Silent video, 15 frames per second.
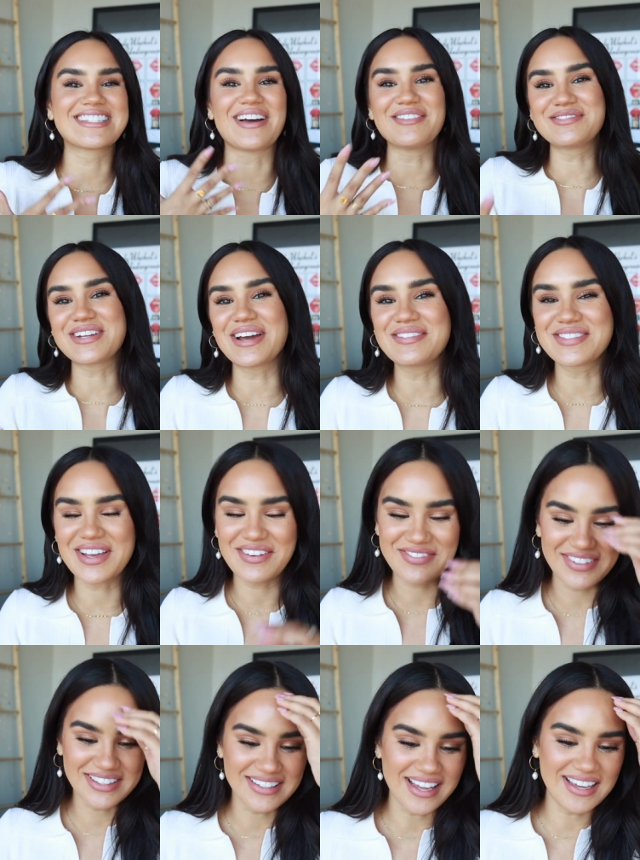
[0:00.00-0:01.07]
sometimes I
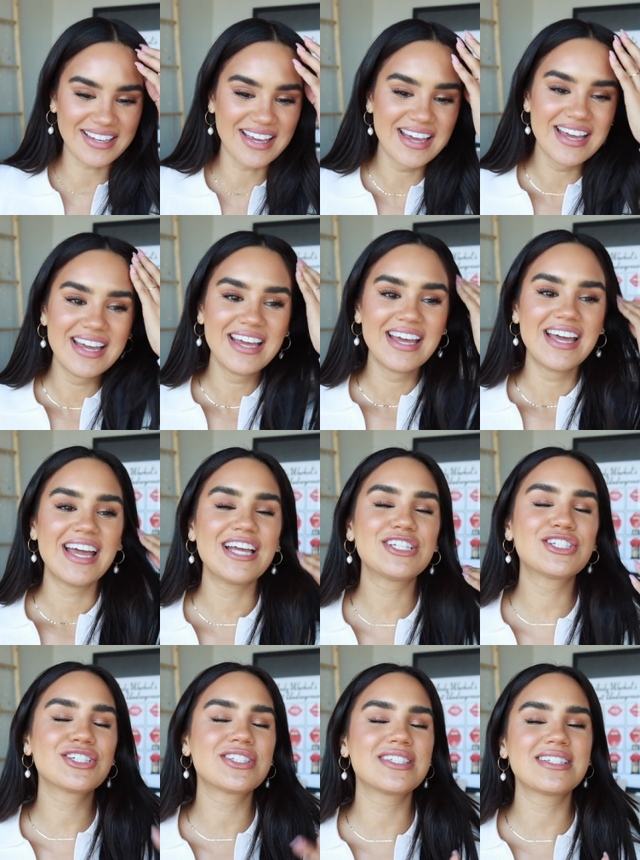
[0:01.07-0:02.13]
feel like
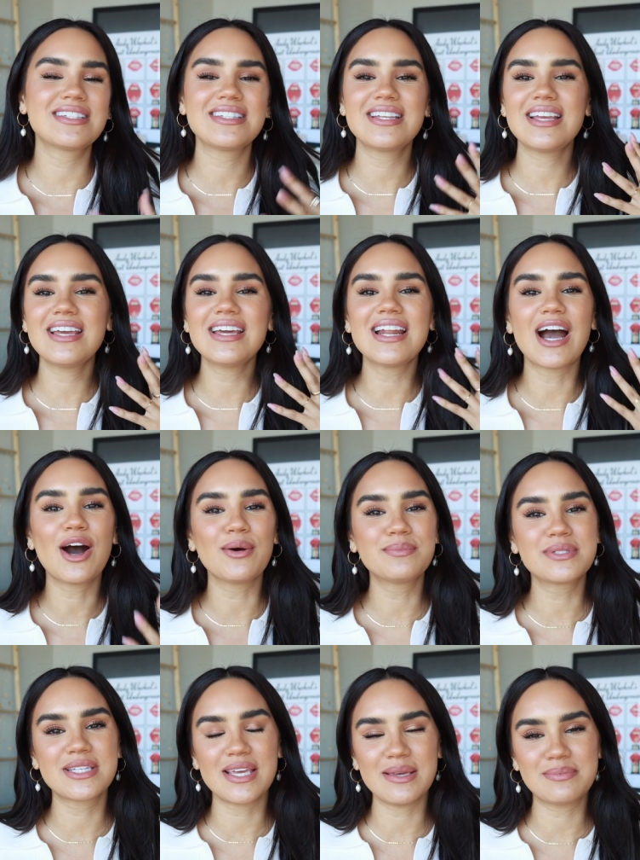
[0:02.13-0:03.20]
it just, it
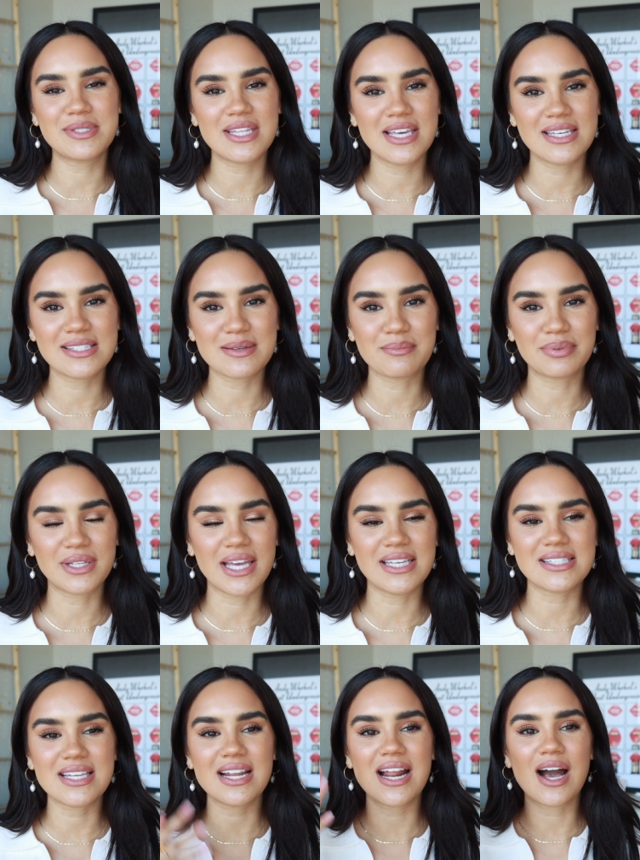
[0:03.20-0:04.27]
helps keeps things in
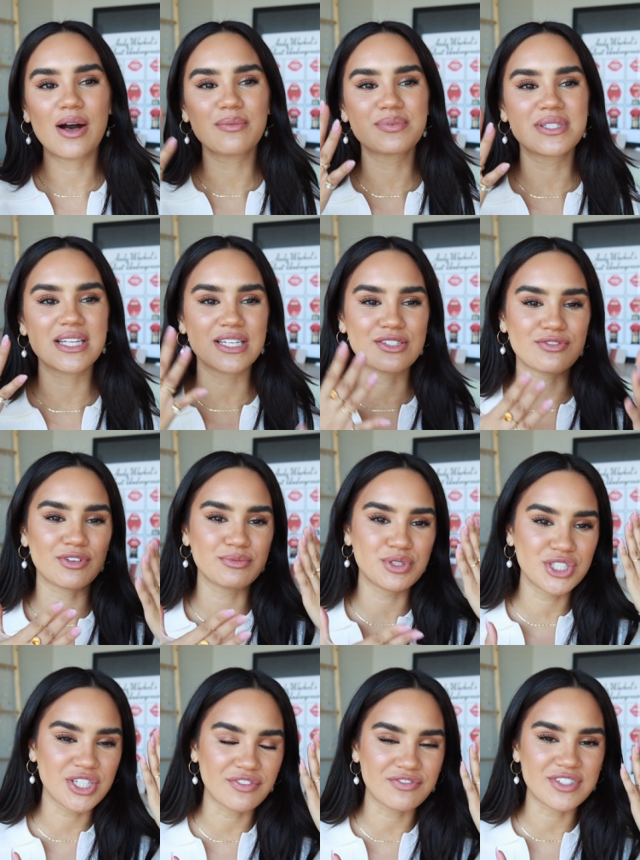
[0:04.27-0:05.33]
place. It helps things from
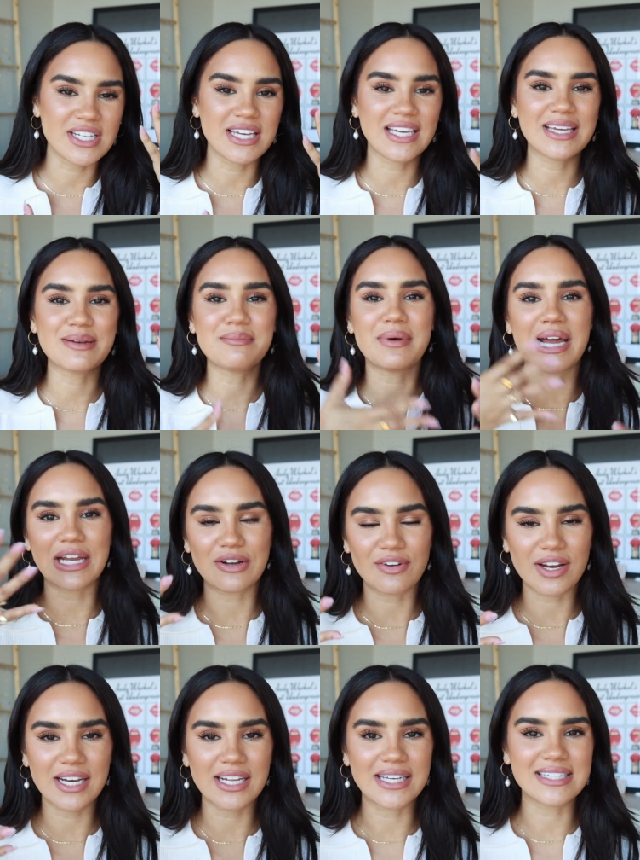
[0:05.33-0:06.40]
shifting and
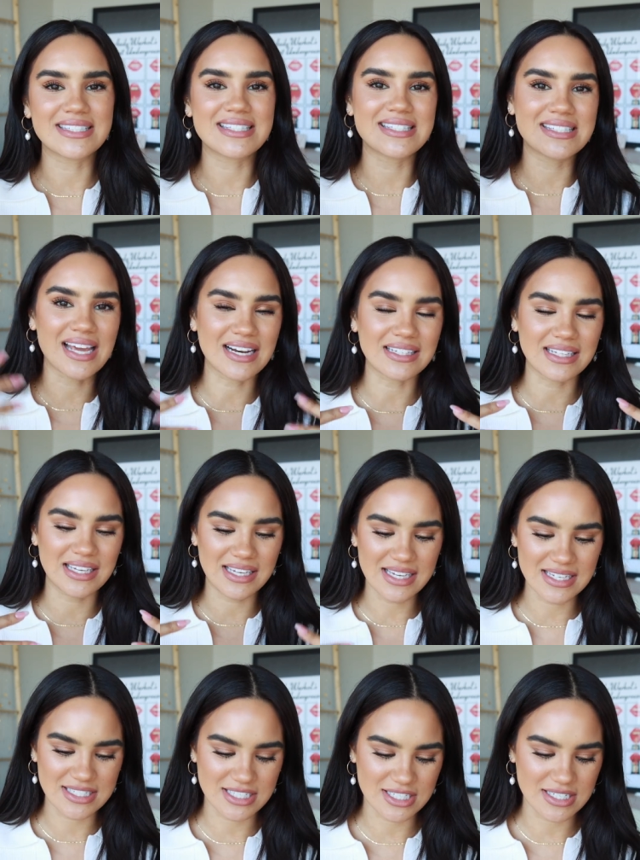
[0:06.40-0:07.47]
migrating and settling
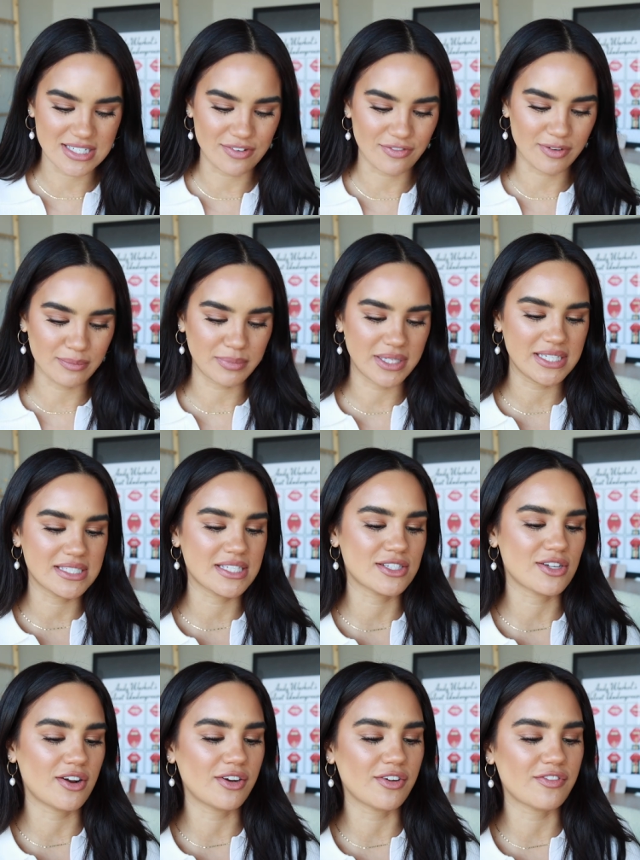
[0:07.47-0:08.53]
into different
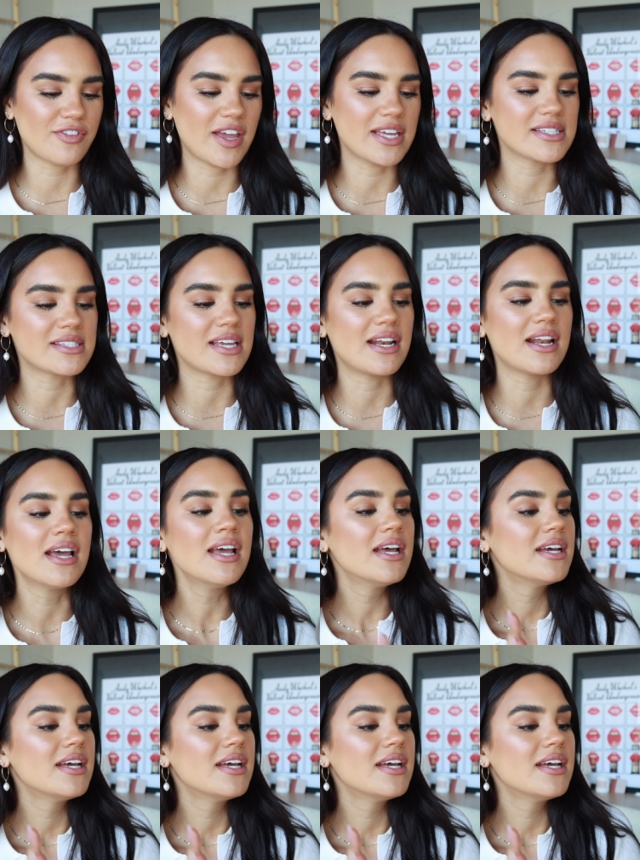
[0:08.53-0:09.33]
places on your face. And